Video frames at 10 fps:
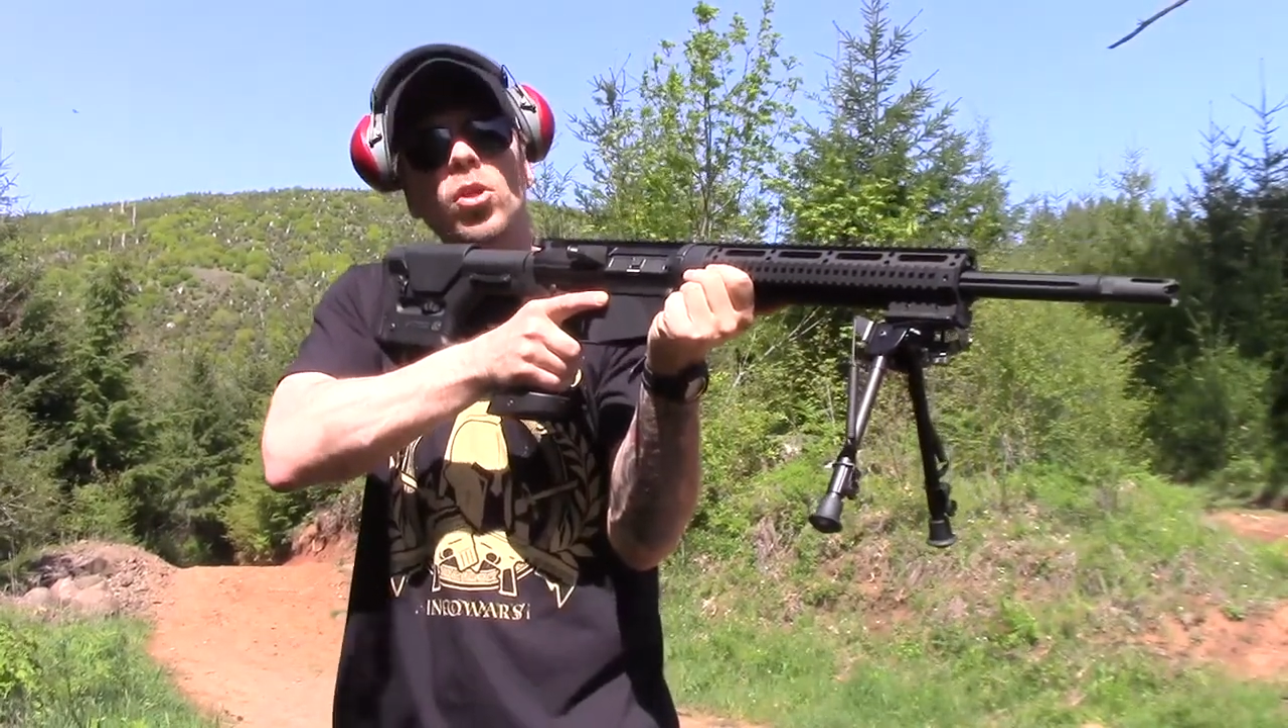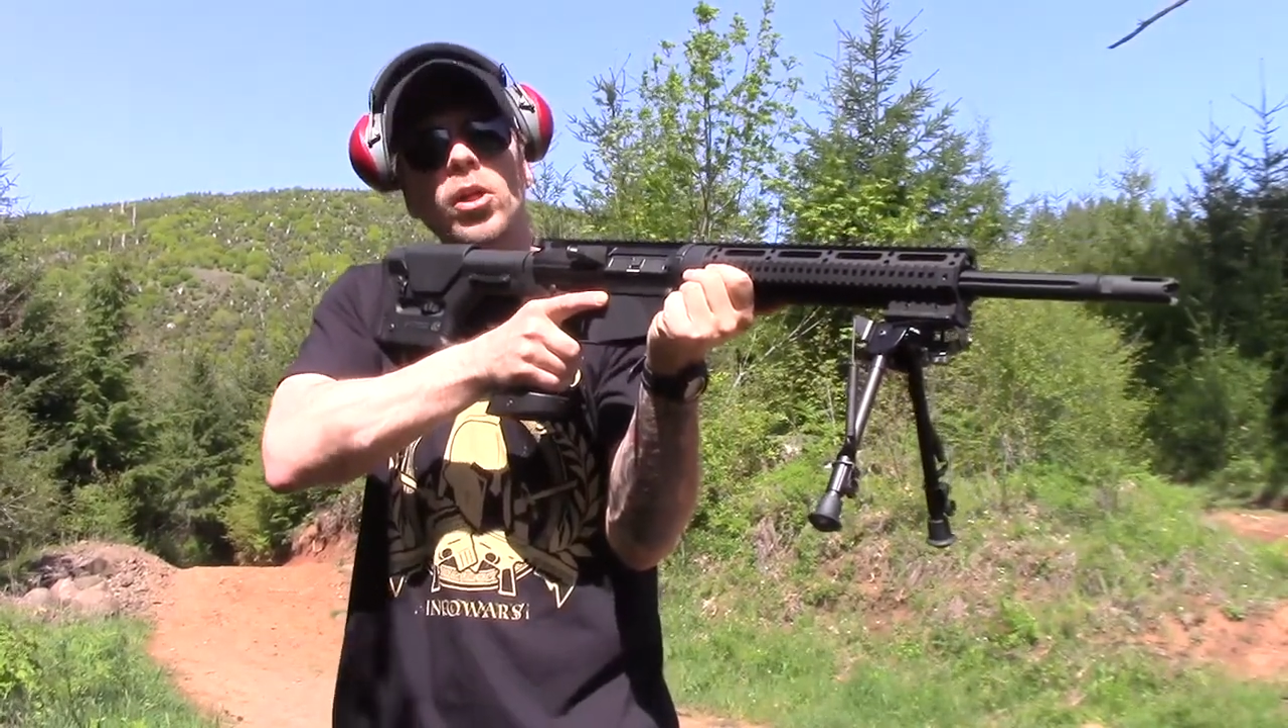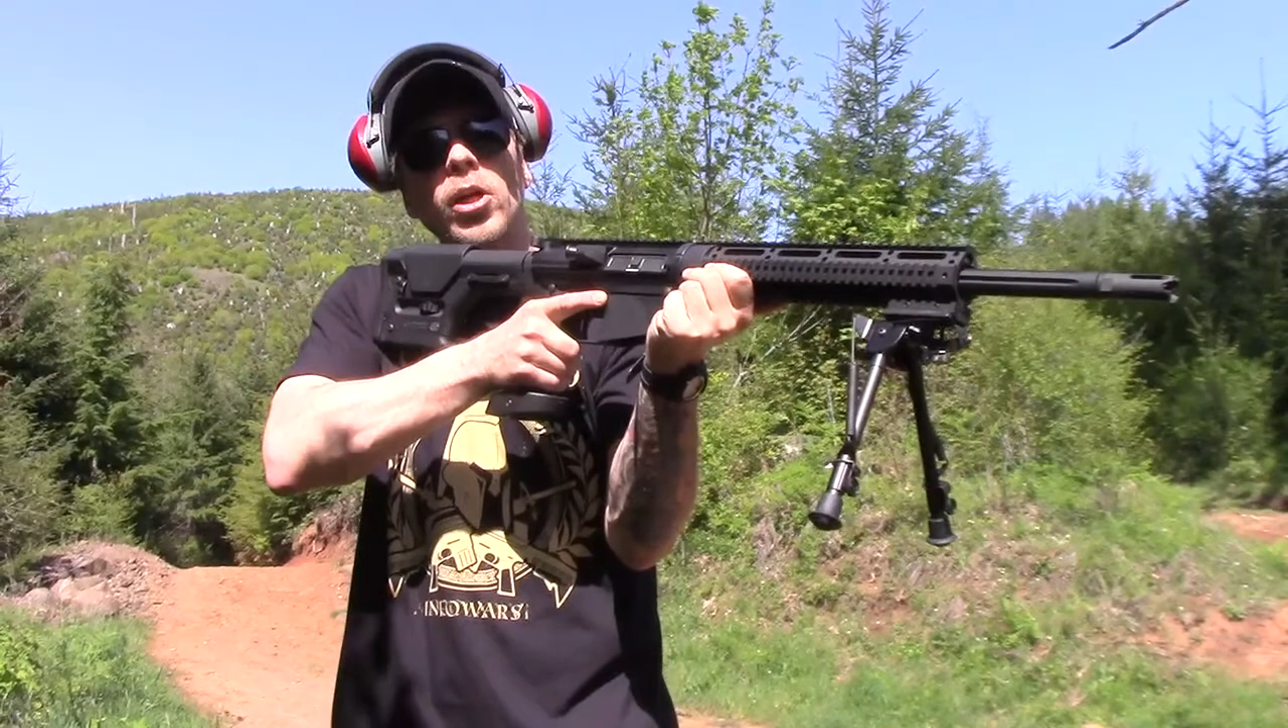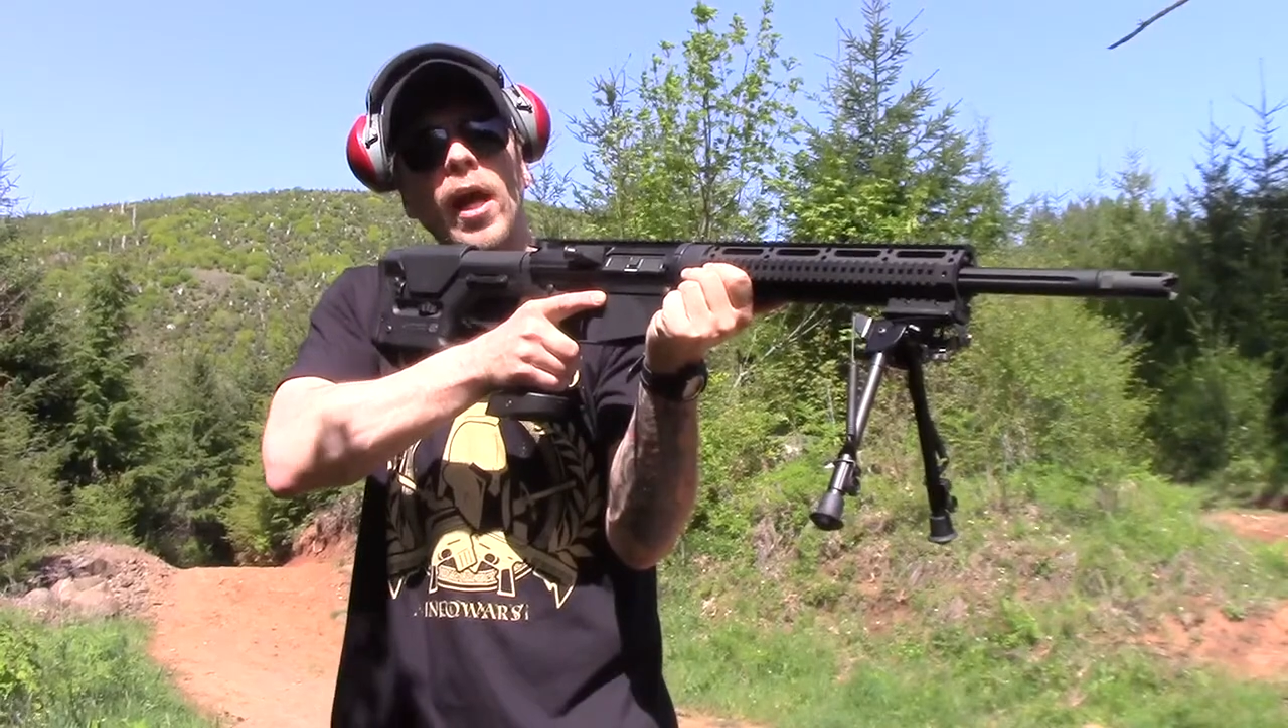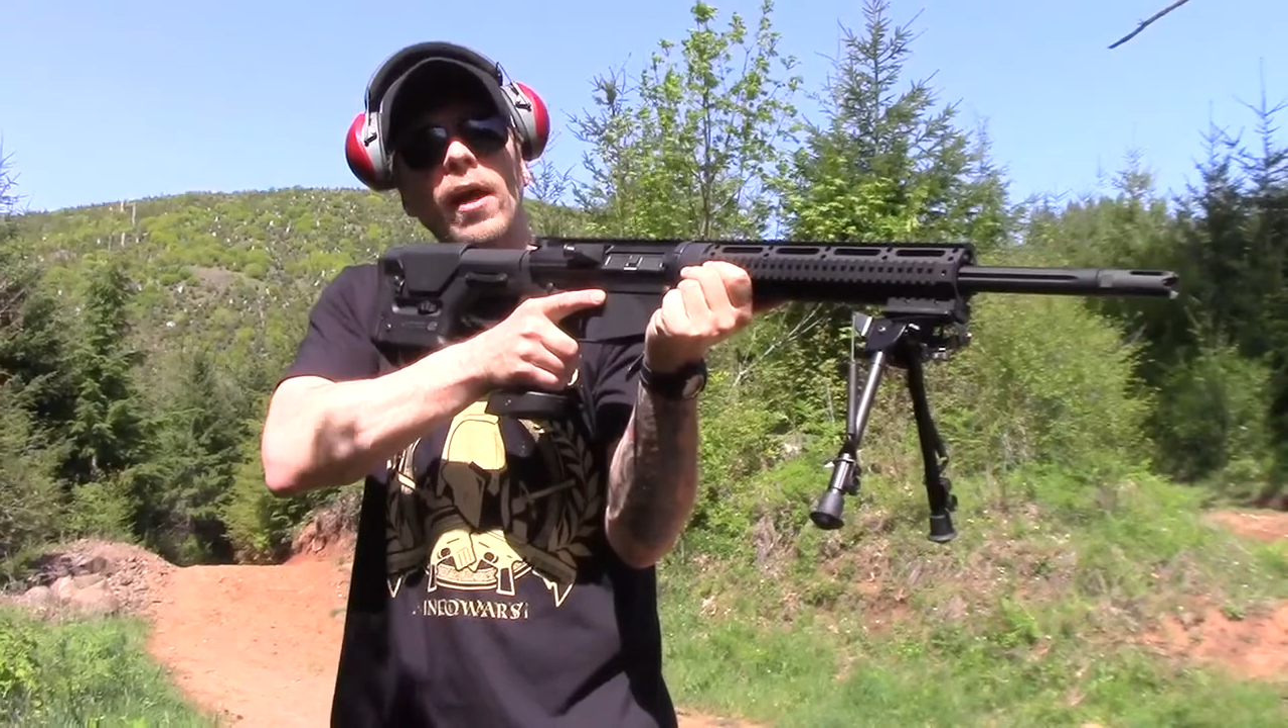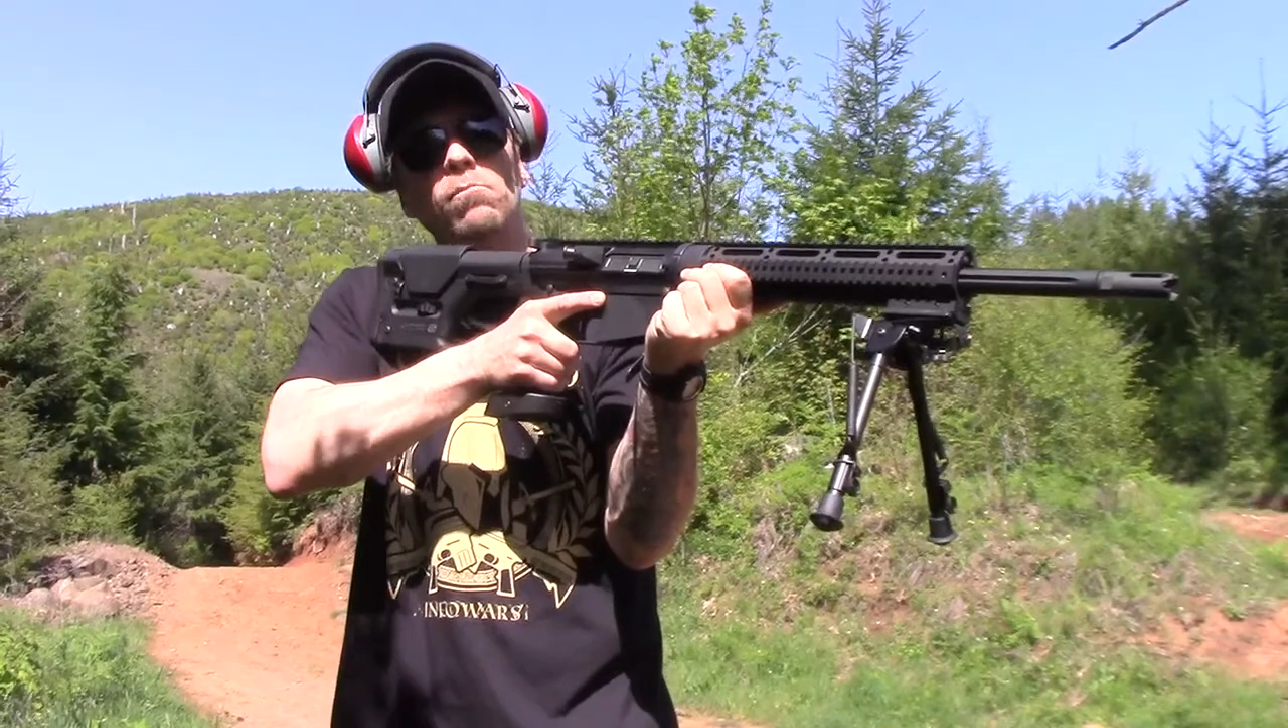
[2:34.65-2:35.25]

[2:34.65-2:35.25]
going to have